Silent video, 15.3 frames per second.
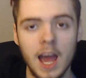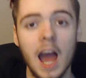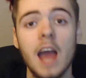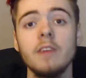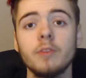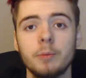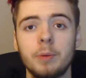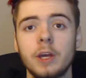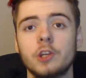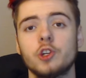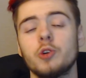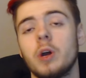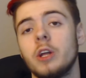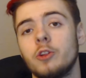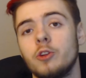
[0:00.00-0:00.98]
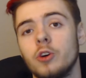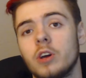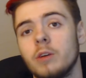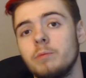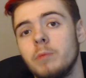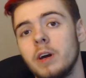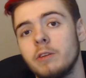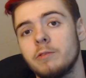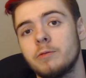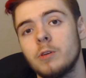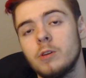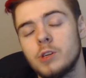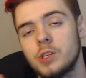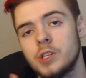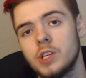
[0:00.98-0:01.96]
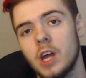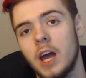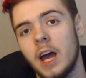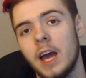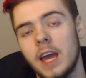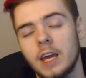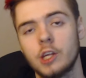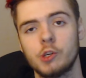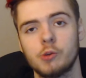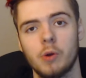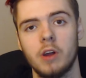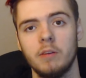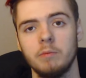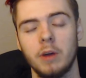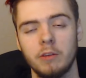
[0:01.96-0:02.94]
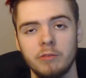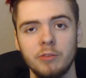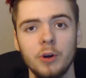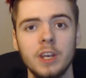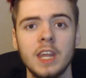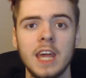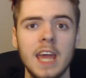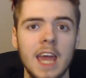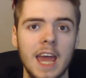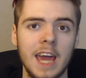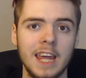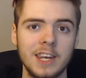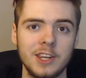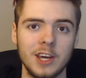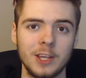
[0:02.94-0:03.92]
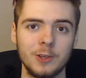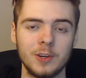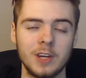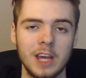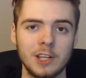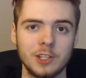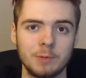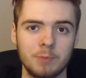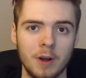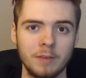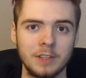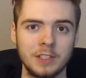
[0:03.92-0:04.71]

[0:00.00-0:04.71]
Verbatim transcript: I have a picture I took of my first uh, x-ray of my foot, and uh, you guys can probably